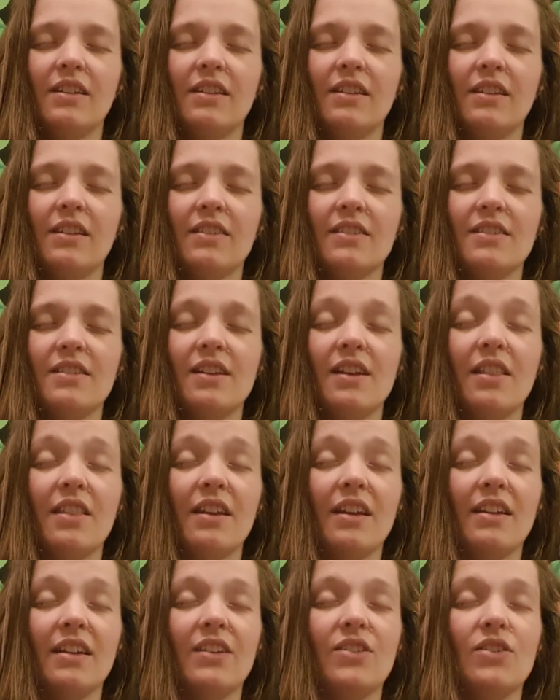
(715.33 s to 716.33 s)
There's
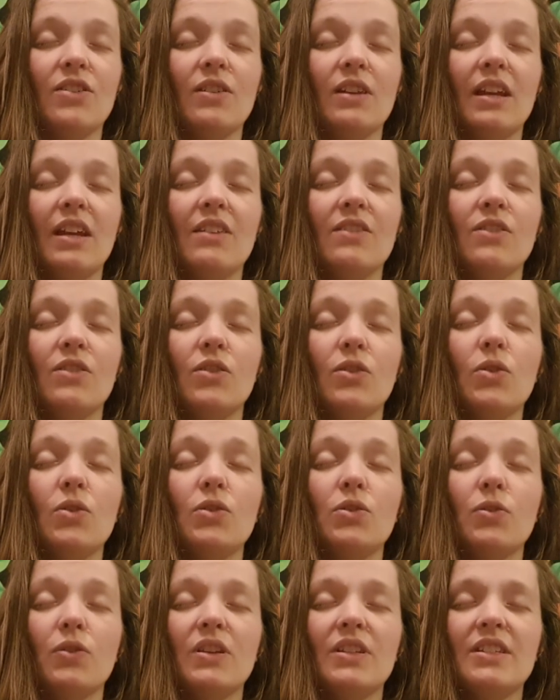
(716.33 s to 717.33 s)
nothing that you need to do
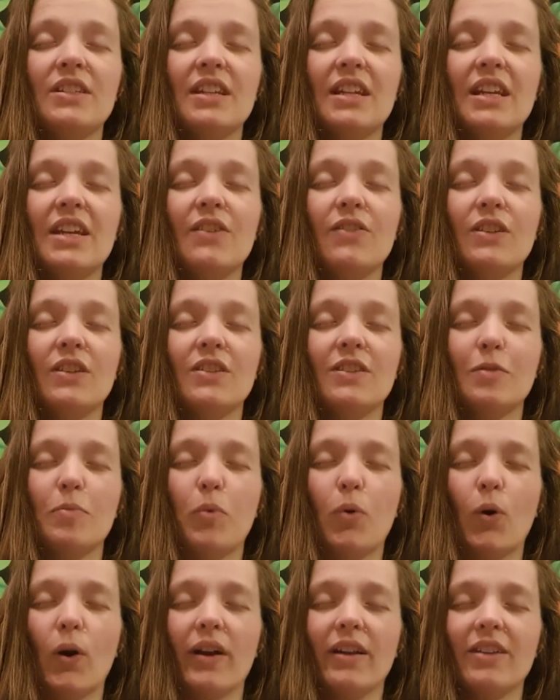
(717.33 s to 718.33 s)
to receive the
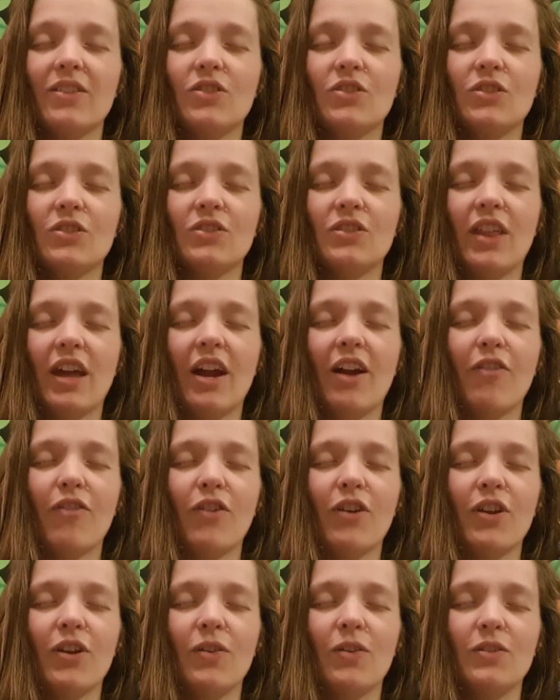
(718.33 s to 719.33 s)
support. It's just there for
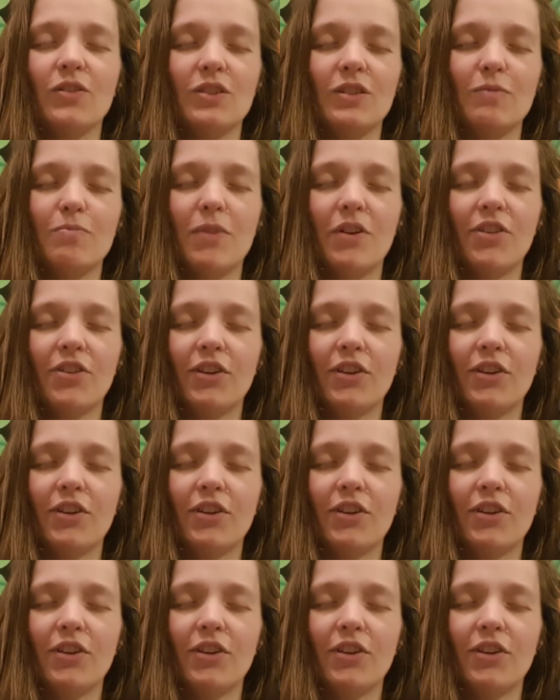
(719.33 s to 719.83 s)
you. It's just Mother